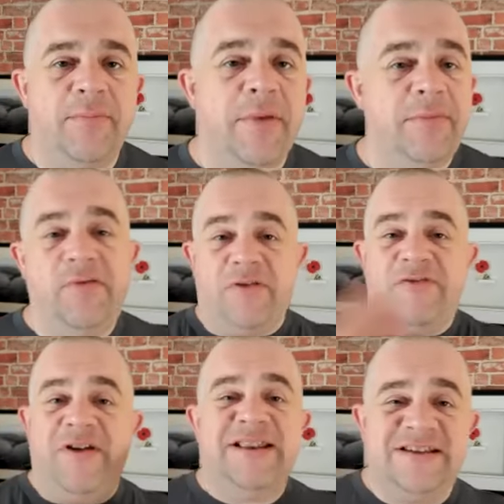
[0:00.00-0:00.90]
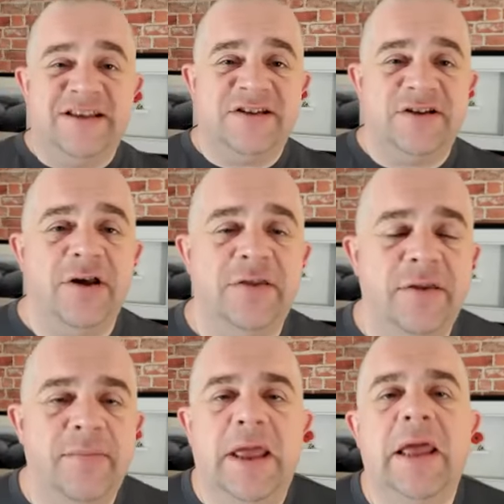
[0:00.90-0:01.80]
maybe you've got a fancier sign than me,